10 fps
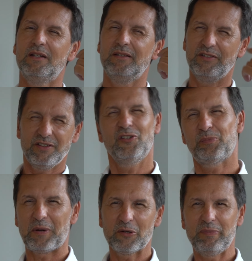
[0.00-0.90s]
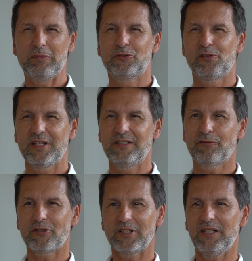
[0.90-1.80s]
does it inspire people to think
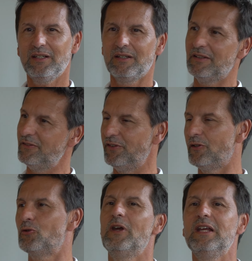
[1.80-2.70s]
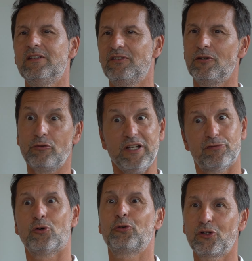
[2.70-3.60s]
differently? Does it
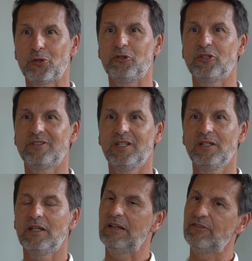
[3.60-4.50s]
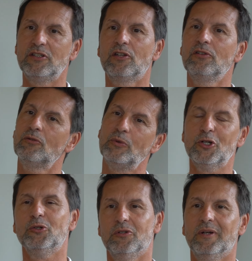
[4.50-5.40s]
reinforce the community? If it doesn't, we
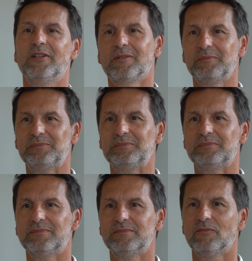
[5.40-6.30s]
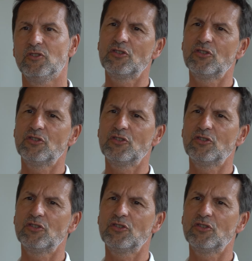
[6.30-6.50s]
don't do it, which